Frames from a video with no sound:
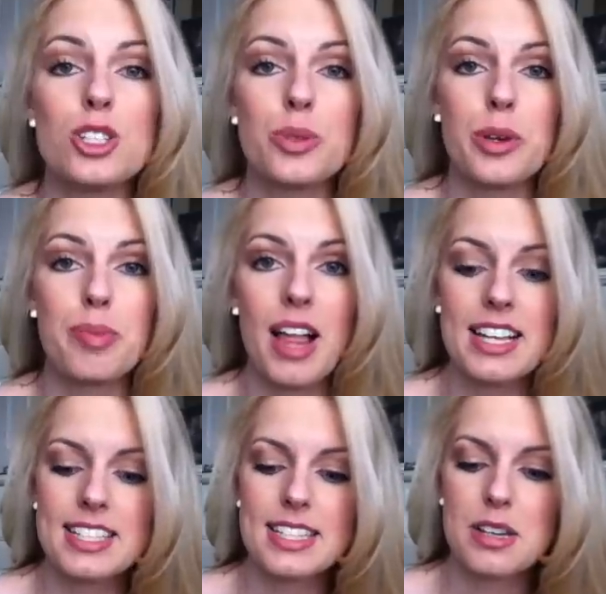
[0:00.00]
to
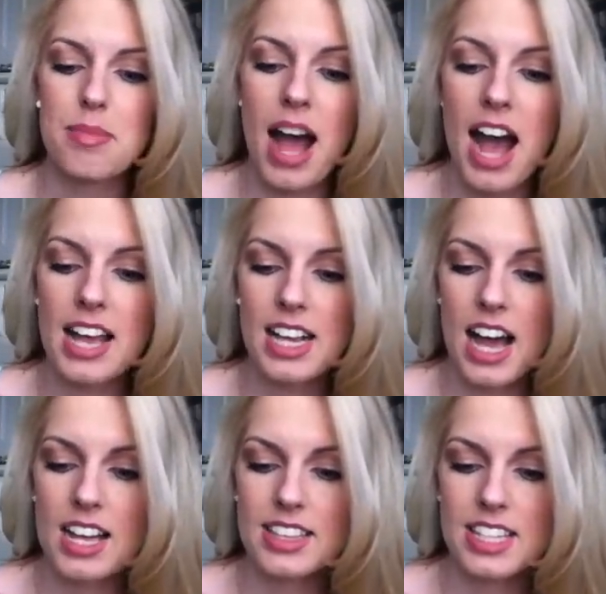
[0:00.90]
replace them, I
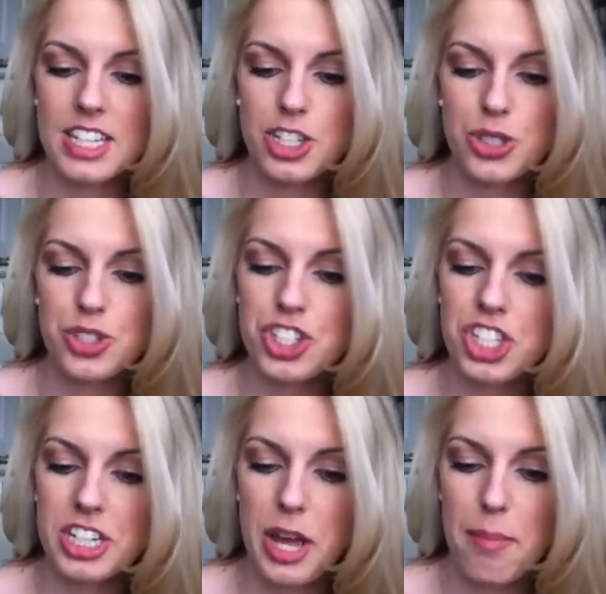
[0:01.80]
got the
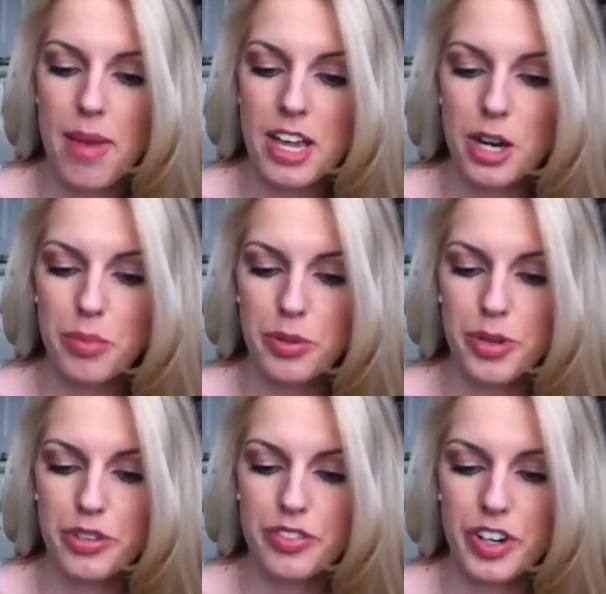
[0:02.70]
Neutrogena makeup
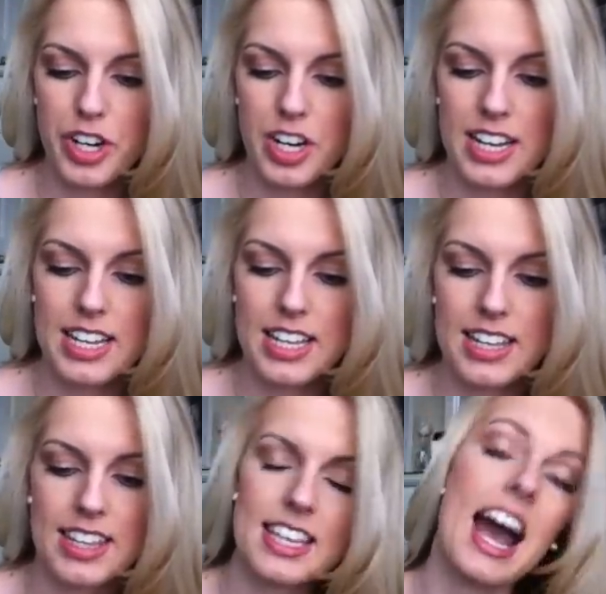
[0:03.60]
remover
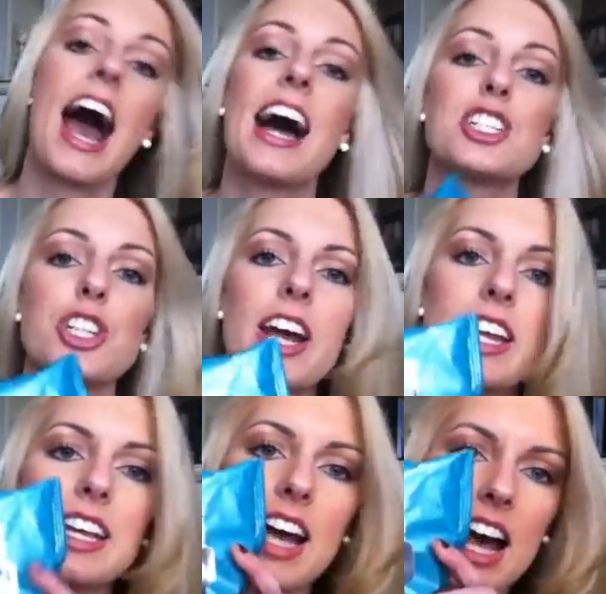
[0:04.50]
in the
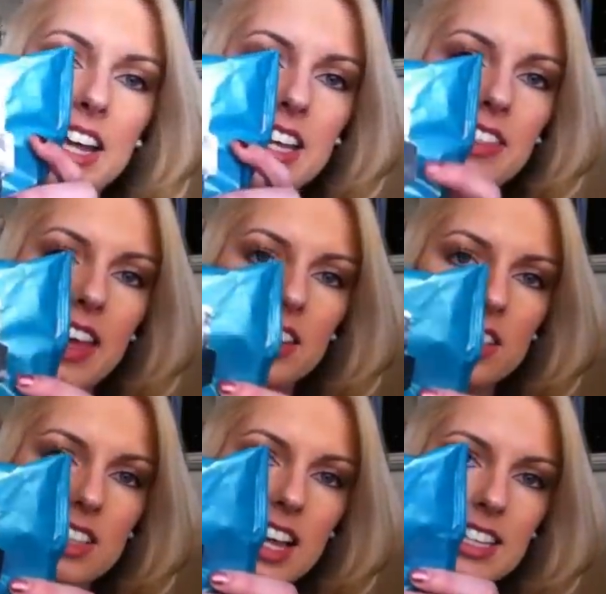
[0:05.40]
hydrating kind, and they
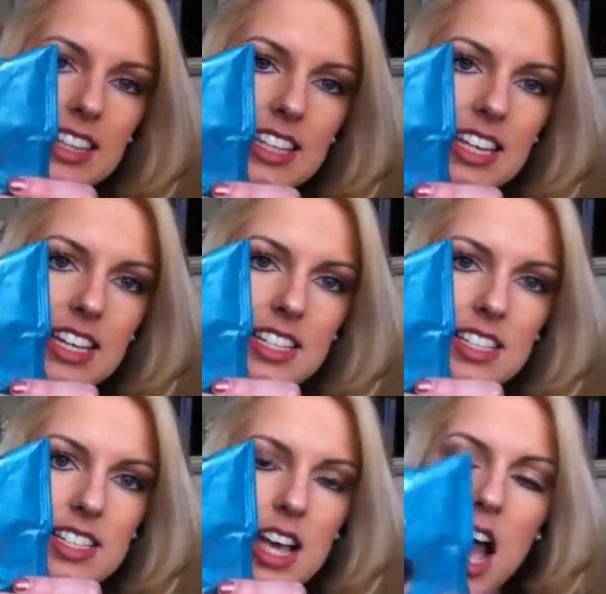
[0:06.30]
look like
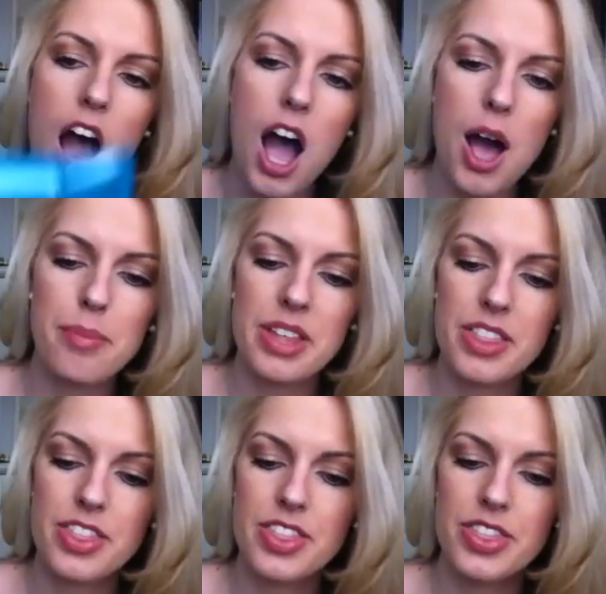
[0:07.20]
this.
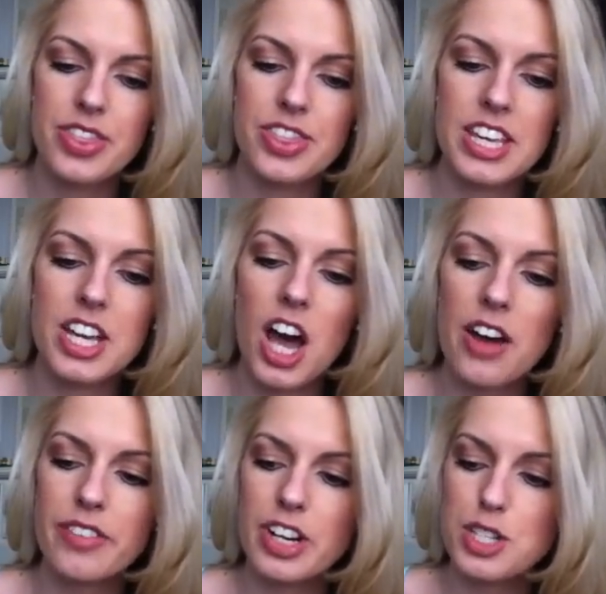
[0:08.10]
The
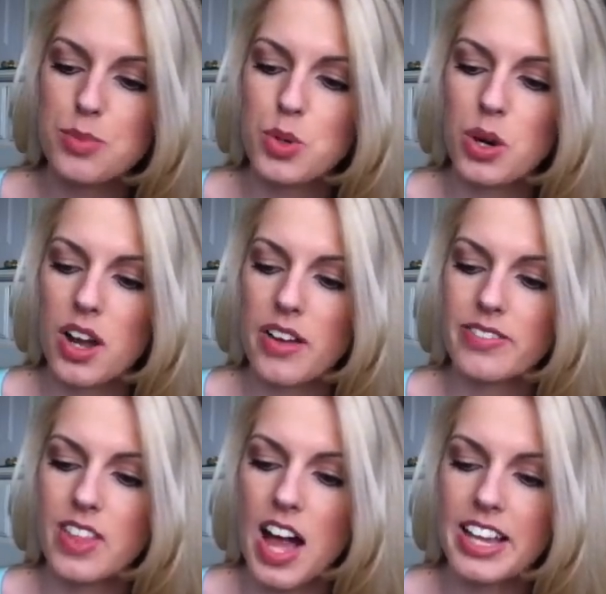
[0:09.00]
cover is more
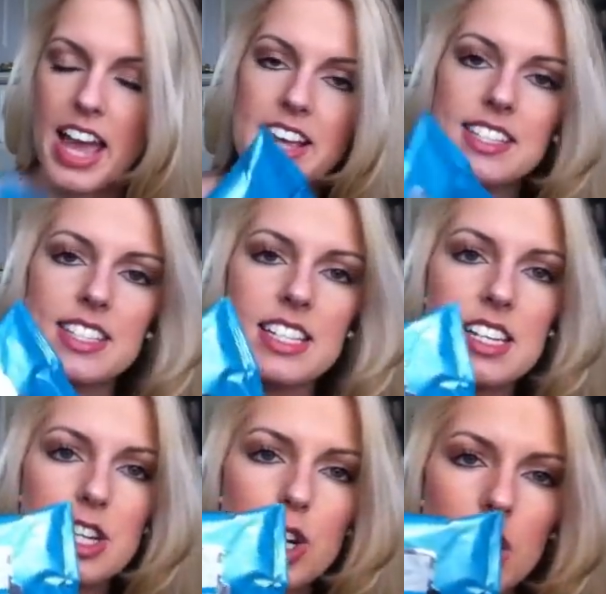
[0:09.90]
of like a
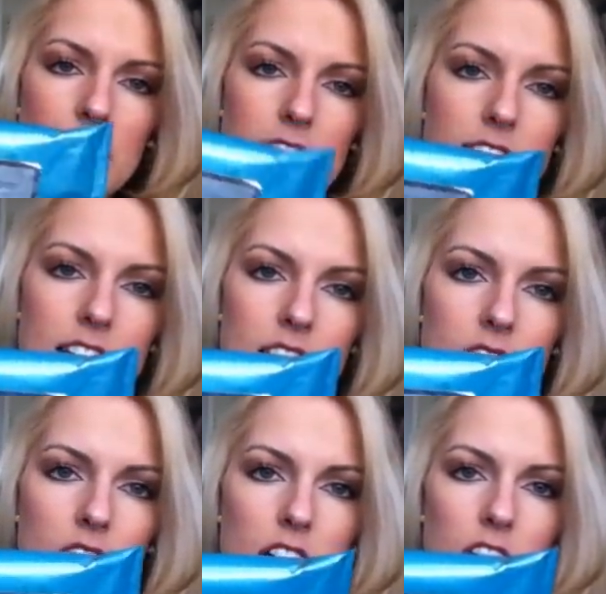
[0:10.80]
sea green
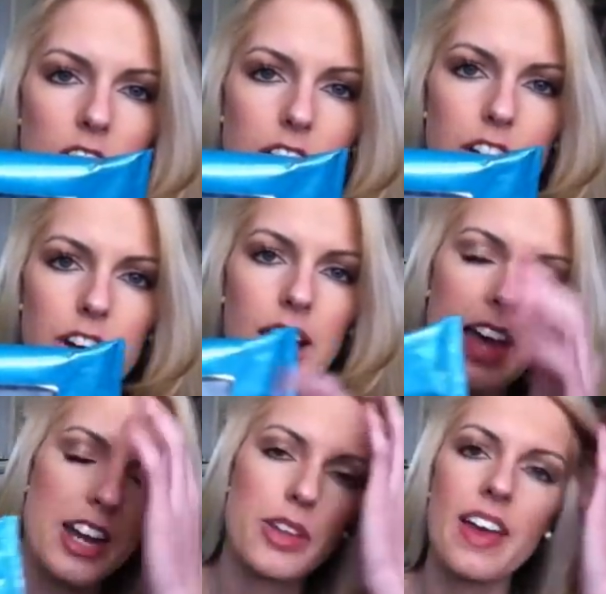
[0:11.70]
color.
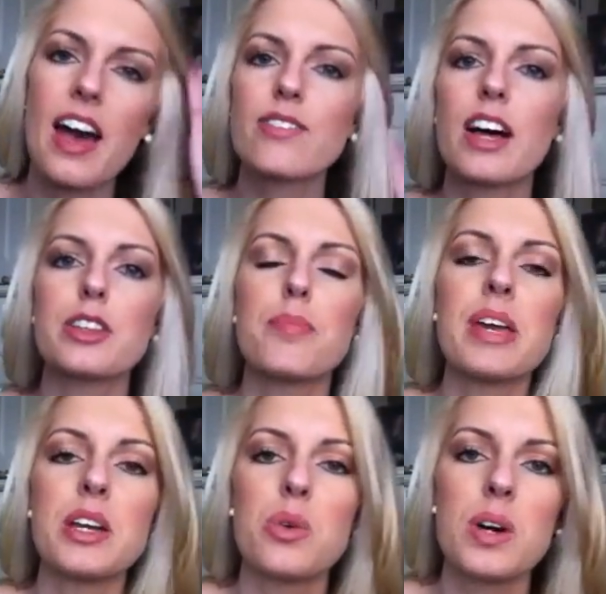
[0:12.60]
I know they have like the
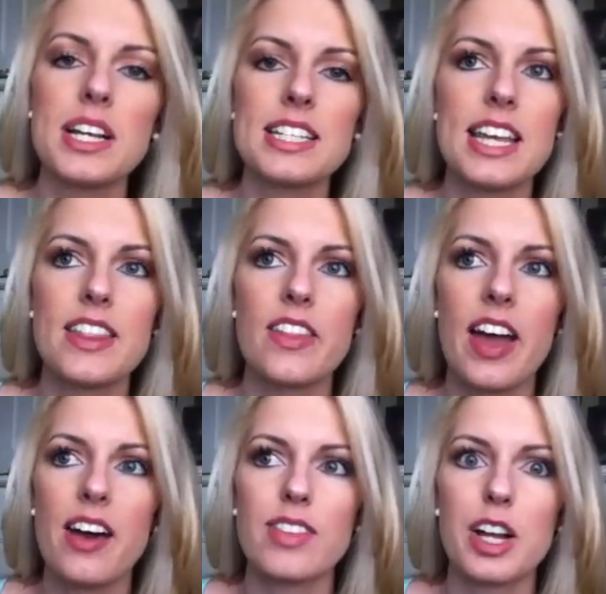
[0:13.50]
pink one and then they
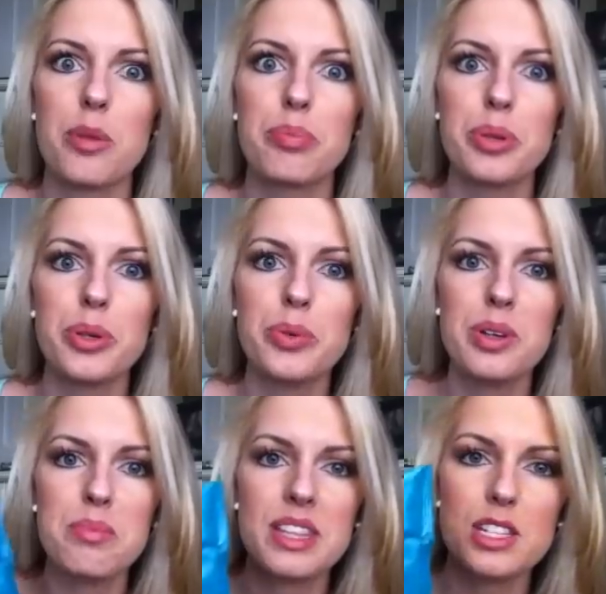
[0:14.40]
have like a blue
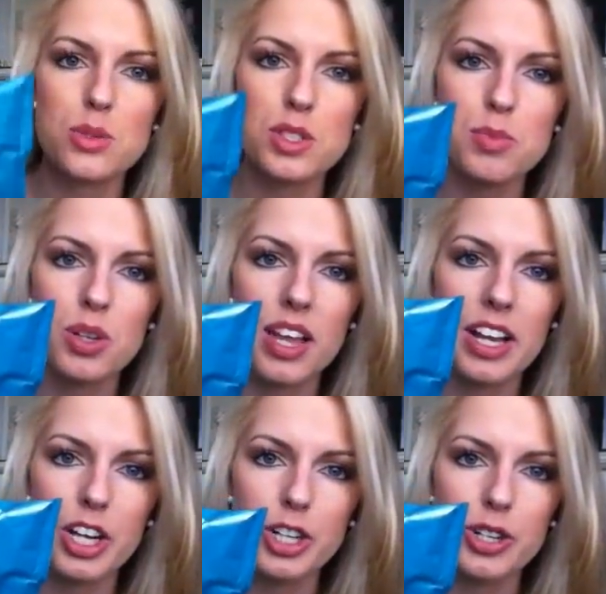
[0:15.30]
one, but this one's more
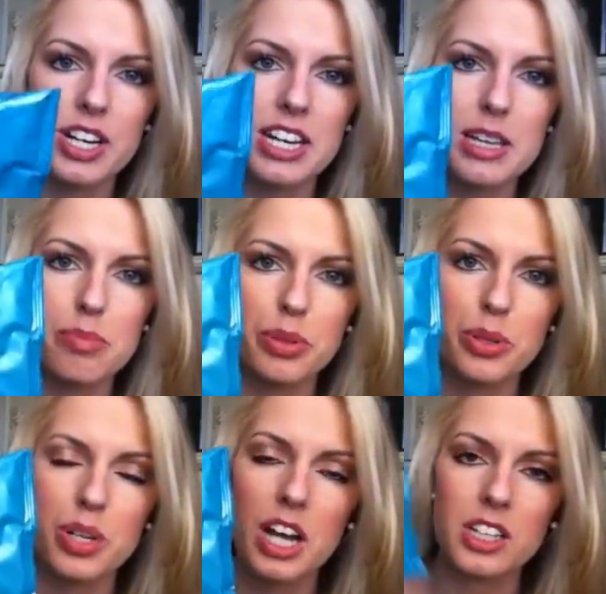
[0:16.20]
like a greeny
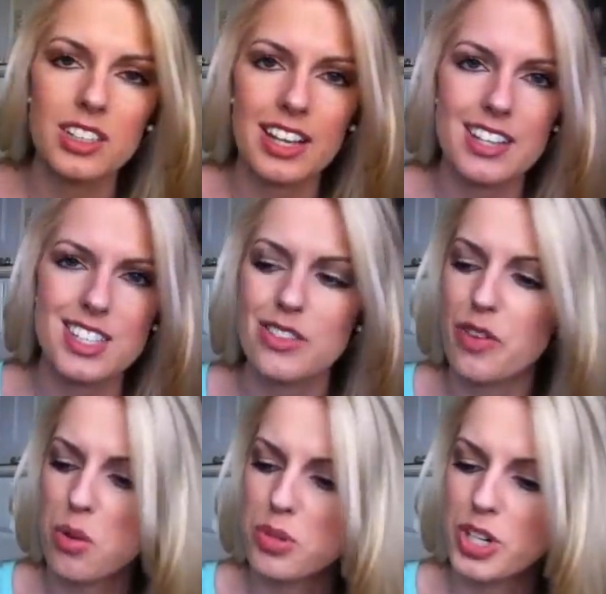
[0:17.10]
blue color, like a
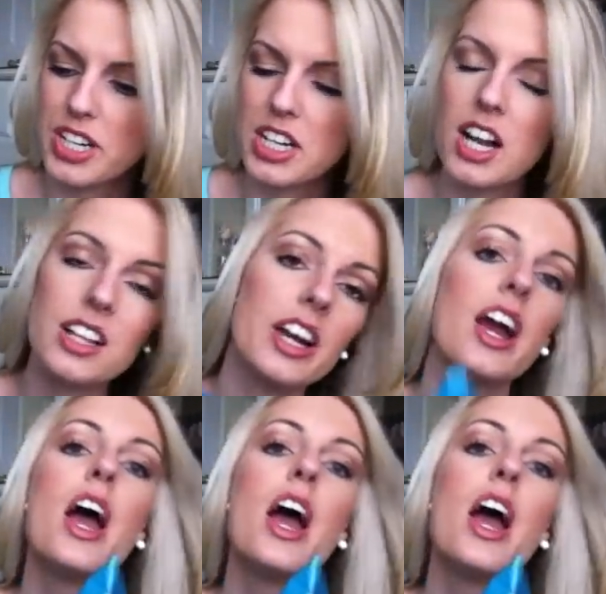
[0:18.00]
seafoam green color.